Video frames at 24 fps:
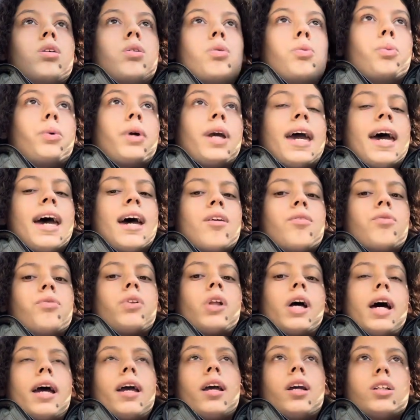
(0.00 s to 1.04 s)
We have
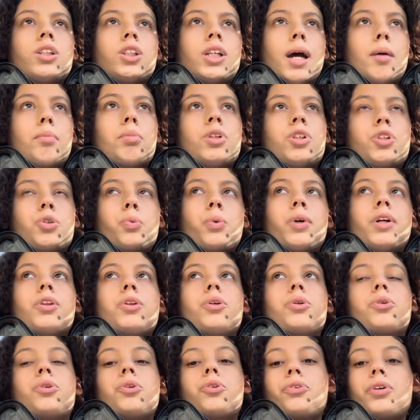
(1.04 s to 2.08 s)
like chapters one
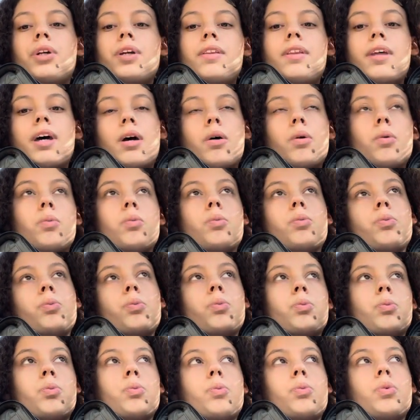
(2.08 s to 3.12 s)
through three that
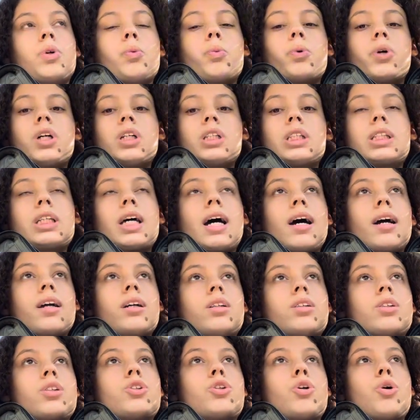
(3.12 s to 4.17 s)
we were
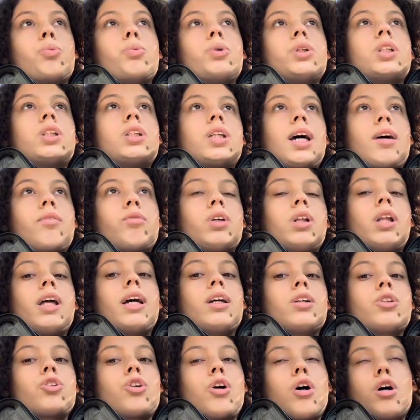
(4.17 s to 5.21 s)
assigned. So we just have to like
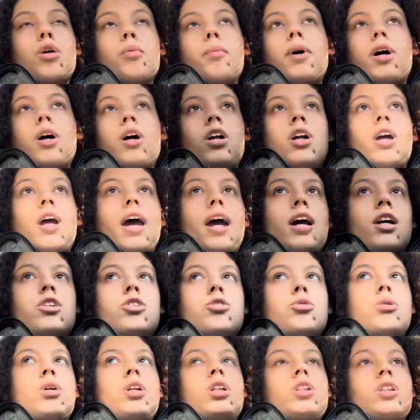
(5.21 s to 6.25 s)
talk about it, ask
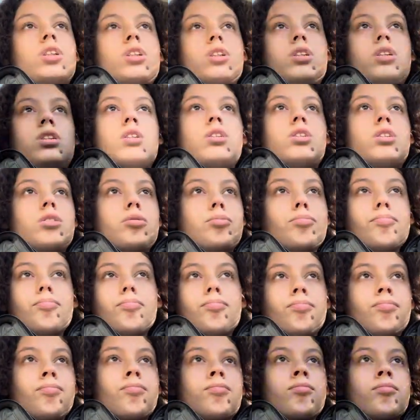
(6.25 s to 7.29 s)
questions,
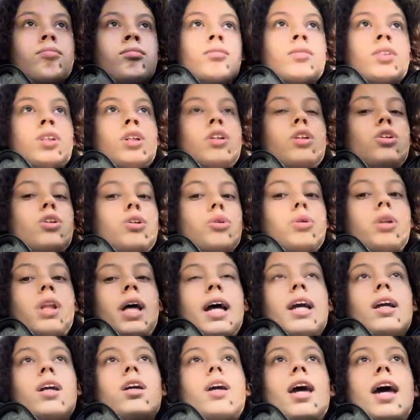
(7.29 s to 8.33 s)
do
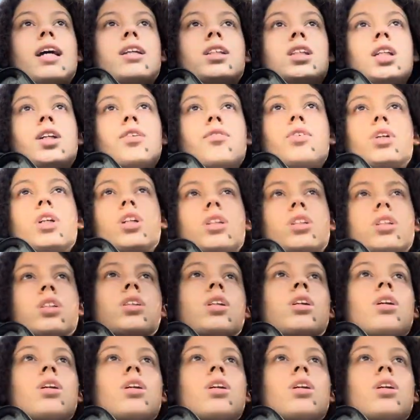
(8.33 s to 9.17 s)
like activities.